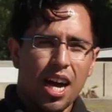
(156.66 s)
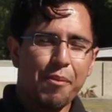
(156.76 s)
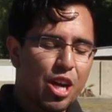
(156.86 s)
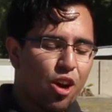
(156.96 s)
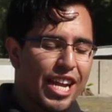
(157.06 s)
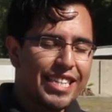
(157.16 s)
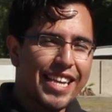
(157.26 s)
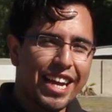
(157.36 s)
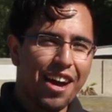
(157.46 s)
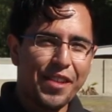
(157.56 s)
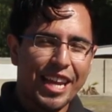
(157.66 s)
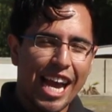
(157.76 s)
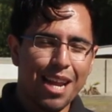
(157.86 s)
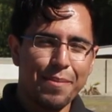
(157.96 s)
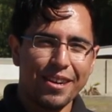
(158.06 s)
I'm gonna go ahead and take off the
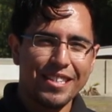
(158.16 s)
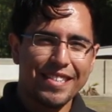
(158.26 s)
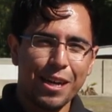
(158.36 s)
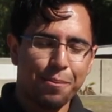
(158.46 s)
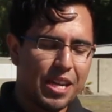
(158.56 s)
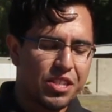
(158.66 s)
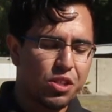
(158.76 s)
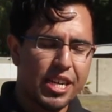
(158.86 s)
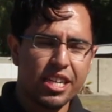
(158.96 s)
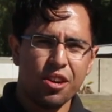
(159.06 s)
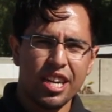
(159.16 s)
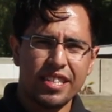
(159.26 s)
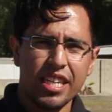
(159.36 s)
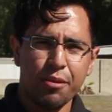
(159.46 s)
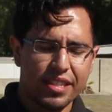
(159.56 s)
canopy on this airplane so we can go ahead
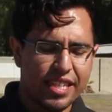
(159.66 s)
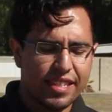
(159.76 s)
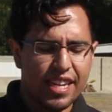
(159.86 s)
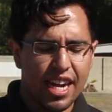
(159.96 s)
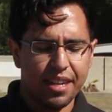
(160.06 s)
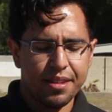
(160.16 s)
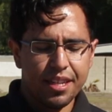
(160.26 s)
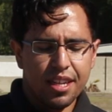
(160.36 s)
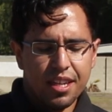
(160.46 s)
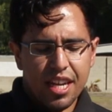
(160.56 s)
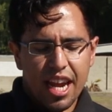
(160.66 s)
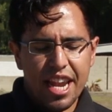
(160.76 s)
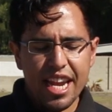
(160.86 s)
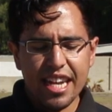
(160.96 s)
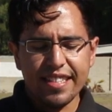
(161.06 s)
and see what's inside.
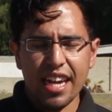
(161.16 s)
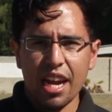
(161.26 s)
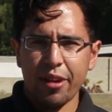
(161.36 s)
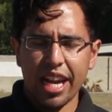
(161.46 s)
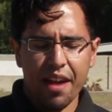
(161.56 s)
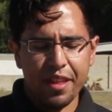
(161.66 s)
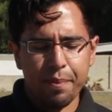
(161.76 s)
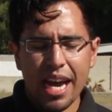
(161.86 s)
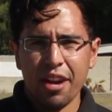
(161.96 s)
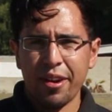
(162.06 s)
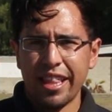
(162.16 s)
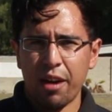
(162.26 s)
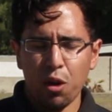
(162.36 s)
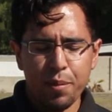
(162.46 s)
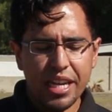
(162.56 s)
In the inside, we have the battery
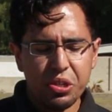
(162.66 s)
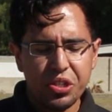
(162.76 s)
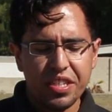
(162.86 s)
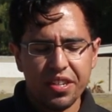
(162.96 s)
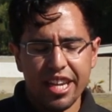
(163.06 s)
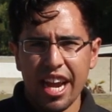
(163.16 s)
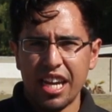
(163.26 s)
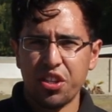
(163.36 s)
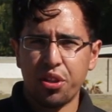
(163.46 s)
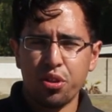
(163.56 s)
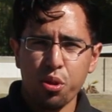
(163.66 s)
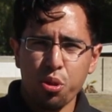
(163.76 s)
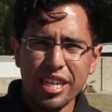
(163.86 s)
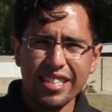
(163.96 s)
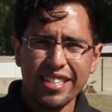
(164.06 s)
that we'll be using today. It's a
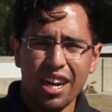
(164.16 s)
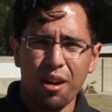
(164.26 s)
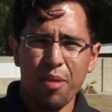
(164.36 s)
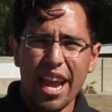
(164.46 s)
3-cell